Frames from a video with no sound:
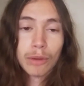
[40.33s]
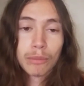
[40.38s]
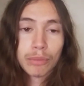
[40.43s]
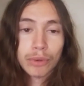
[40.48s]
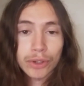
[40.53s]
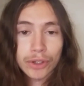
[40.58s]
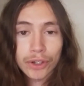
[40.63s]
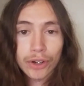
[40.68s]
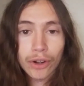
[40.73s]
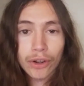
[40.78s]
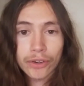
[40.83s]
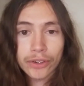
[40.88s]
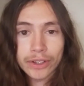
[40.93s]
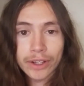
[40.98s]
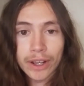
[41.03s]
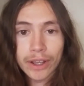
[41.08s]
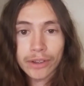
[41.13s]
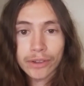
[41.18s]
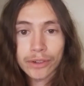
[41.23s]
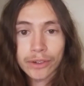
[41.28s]
put it all
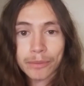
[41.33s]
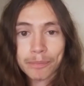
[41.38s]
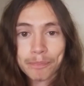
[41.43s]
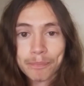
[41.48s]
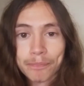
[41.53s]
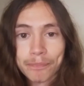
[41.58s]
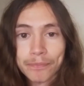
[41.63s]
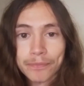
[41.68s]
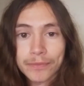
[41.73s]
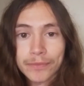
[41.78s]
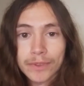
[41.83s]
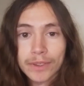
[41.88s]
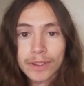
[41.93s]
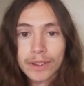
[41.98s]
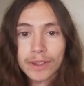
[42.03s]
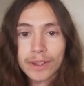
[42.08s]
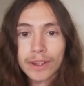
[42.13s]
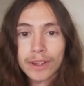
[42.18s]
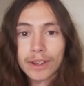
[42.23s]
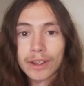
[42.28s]
together.
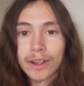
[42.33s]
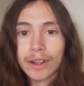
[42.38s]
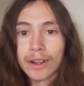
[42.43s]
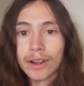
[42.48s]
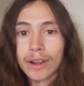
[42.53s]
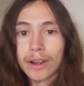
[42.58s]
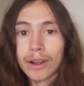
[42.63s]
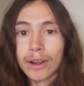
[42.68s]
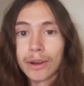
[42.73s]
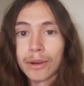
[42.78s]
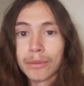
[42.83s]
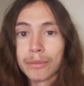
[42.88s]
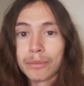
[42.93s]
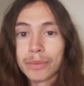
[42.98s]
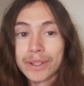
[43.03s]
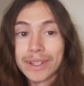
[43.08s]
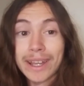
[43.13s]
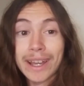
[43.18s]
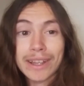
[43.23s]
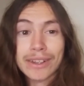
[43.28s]
Uh,
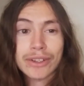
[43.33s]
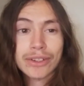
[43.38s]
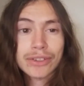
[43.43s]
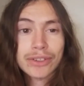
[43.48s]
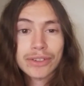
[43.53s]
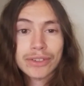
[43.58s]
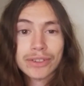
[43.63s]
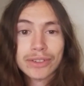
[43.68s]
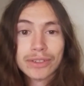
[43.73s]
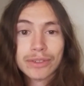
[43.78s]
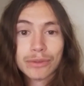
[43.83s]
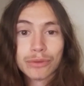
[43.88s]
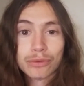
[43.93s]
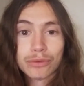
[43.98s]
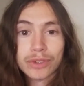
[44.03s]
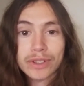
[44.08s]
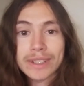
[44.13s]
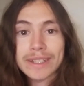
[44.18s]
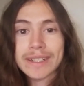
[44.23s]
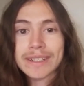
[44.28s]
but yeah, this is
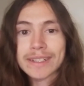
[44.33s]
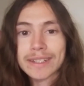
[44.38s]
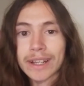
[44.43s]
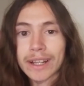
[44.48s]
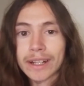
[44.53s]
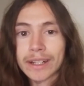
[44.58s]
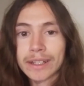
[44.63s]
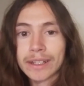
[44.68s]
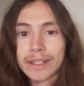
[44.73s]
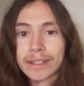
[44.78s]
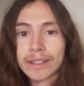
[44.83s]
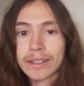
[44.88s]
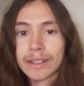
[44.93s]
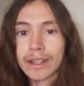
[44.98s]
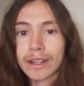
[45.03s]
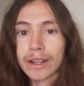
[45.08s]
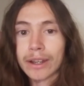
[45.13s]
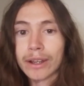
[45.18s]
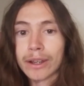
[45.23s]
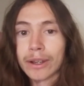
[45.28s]
really exciting.
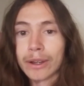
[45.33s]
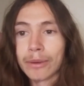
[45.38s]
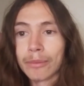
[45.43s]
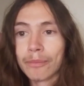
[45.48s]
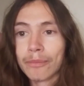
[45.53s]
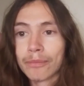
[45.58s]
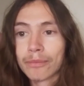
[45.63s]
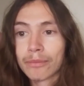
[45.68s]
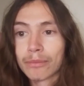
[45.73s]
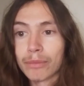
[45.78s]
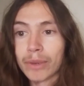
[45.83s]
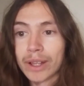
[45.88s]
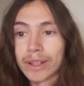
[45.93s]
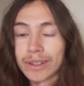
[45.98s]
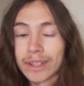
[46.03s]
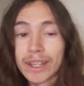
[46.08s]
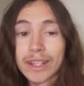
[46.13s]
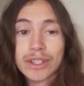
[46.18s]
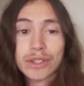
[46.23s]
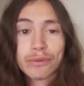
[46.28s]
Um, my
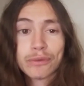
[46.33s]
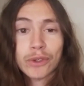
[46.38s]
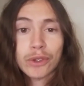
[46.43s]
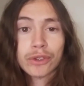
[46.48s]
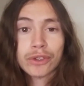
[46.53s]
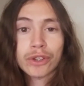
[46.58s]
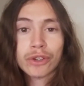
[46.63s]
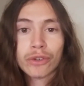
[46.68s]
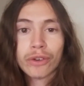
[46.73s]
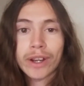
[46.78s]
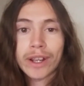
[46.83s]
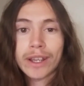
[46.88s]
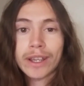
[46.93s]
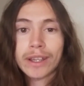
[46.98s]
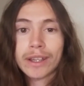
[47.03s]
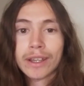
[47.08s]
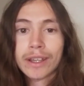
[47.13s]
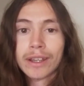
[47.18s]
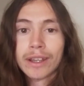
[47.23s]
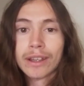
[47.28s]
legs are feeling
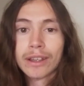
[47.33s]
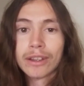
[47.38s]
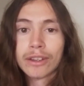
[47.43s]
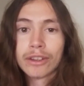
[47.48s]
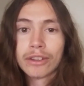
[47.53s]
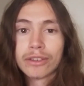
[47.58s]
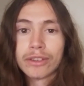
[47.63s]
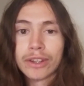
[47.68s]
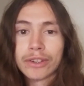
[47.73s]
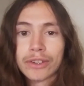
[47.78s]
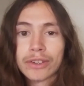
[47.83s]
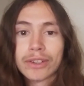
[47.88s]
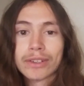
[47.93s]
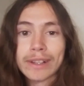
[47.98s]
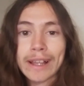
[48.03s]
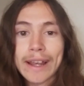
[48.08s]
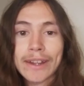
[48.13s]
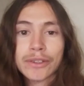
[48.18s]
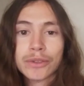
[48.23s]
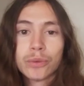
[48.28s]
great. This
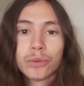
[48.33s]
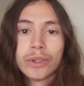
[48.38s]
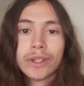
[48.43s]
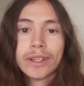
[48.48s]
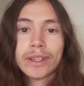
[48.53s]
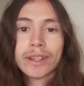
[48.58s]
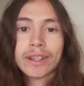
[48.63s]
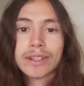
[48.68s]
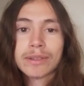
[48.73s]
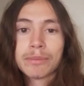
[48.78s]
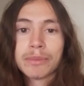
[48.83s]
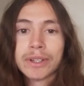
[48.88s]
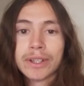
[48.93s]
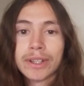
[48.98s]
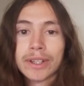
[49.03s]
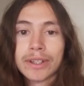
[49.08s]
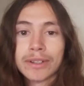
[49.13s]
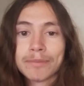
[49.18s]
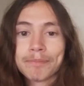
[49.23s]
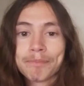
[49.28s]
last week has
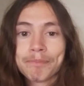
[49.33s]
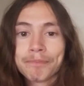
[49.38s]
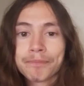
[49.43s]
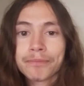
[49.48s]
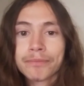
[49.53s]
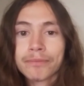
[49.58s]
been